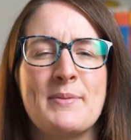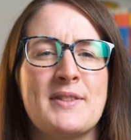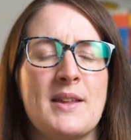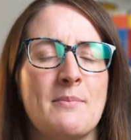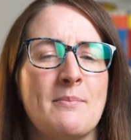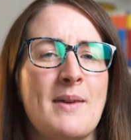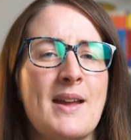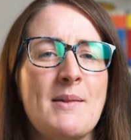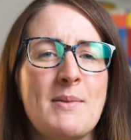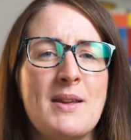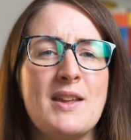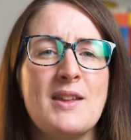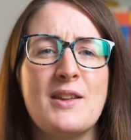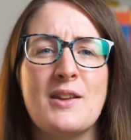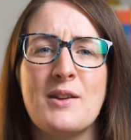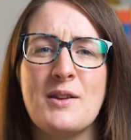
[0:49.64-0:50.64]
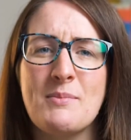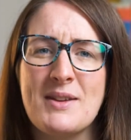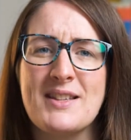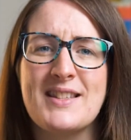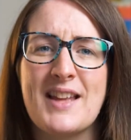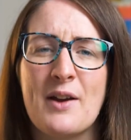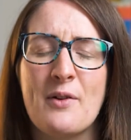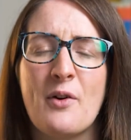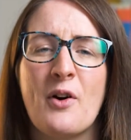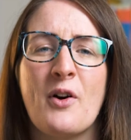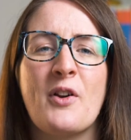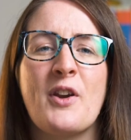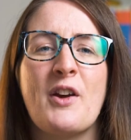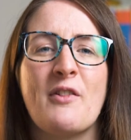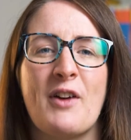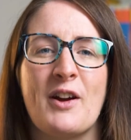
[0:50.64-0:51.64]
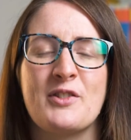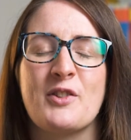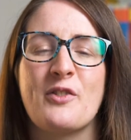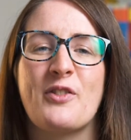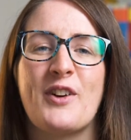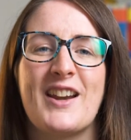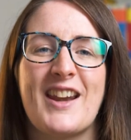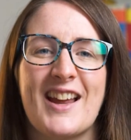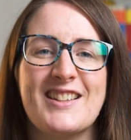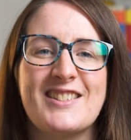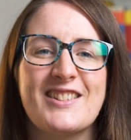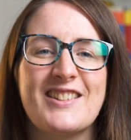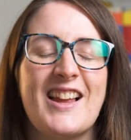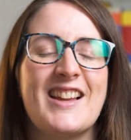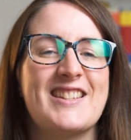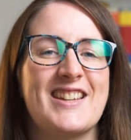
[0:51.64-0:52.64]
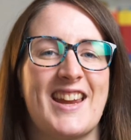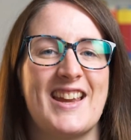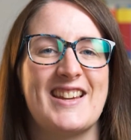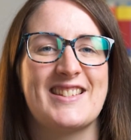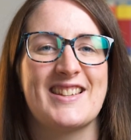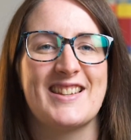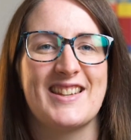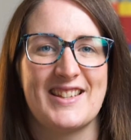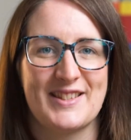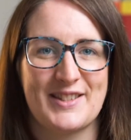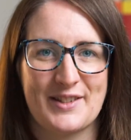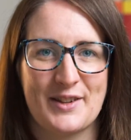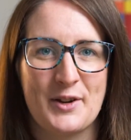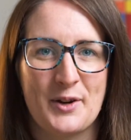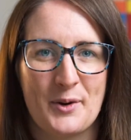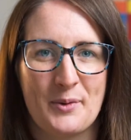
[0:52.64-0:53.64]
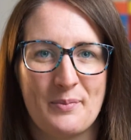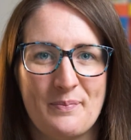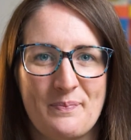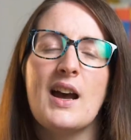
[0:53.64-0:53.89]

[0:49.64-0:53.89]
that maybe you missed out on around your financial education in school.